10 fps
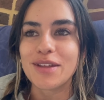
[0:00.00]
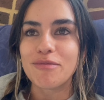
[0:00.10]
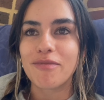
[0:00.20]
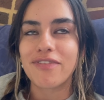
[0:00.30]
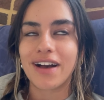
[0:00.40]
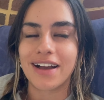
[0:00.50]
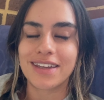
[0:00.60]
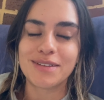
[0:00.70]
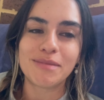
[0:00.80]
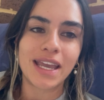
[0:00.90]

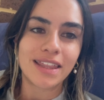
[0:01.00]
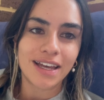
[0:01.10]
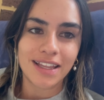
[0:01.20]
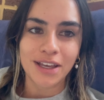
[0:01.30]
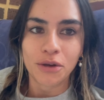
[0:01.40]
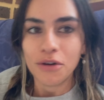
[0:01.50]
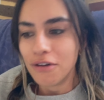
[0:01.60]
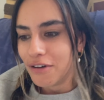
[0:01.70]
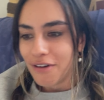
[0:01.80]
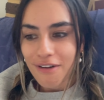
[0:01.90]
fucking make that, like,
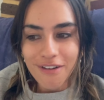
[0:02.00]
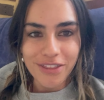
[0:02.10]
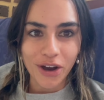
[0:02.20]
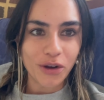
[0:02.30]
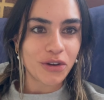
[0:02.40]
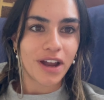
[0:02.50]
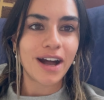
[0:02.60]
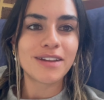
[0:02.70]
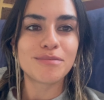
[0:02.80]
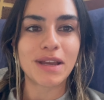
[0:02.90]
ooh, the whole
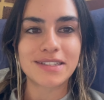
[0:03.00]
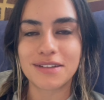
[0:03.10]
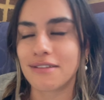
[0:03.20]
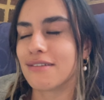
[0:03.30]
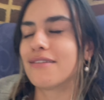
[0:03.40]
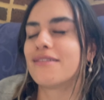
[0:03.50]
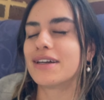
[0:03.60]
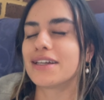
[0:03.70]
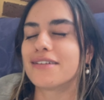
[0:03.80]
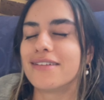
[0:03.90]
crowd makes it. Oh my
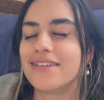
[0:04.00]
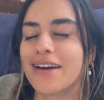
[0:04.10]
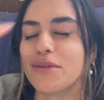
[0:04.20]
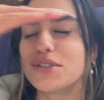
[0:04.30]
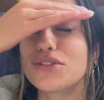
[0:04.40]
god, I was